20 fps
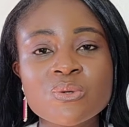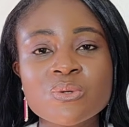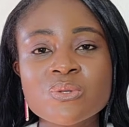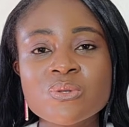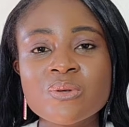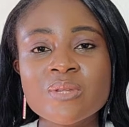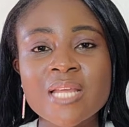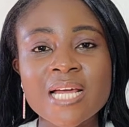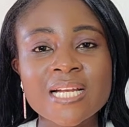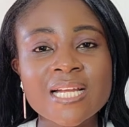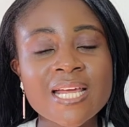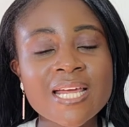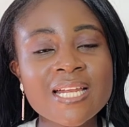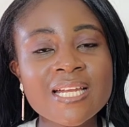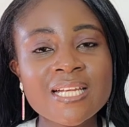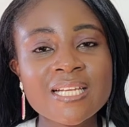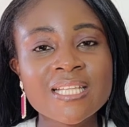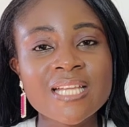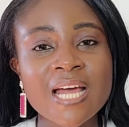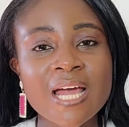so that
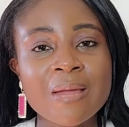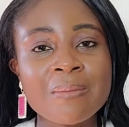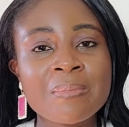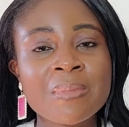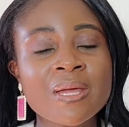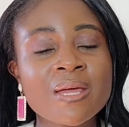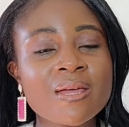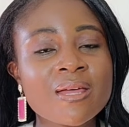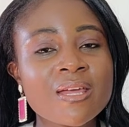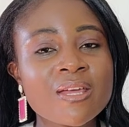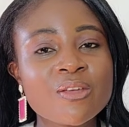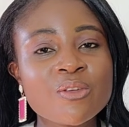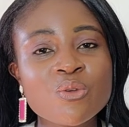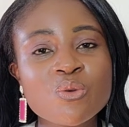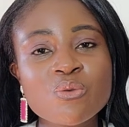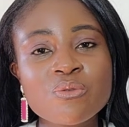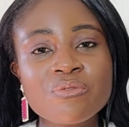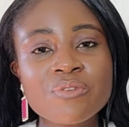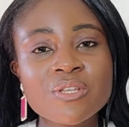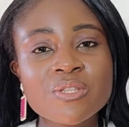anytime a
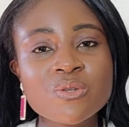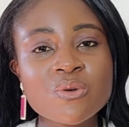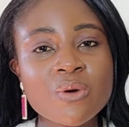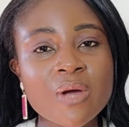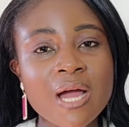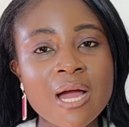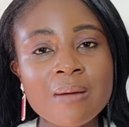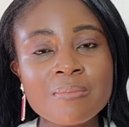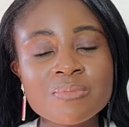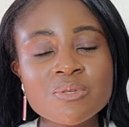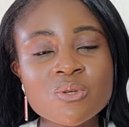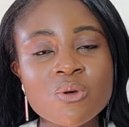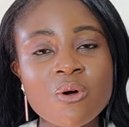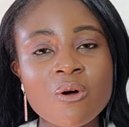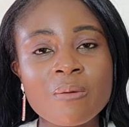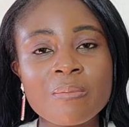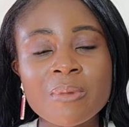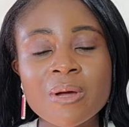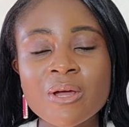new video comes up,